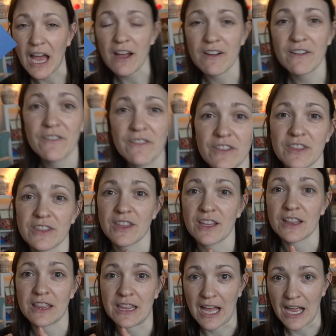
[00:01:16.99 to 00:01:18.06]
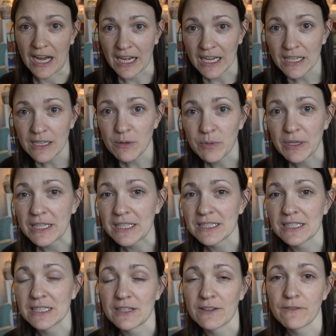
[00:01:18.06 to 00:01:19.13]
of the line because
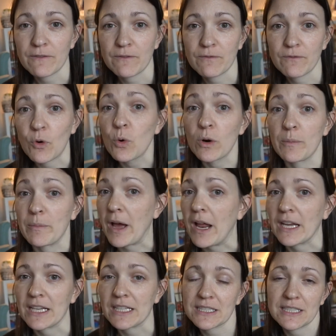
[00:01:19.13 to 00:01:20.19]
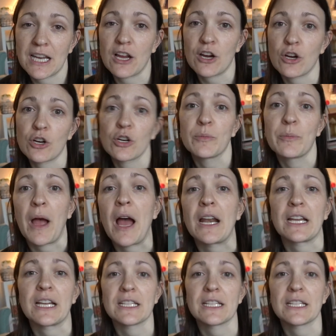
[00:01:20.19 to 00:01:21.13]
it's a foreign body. It's not her body.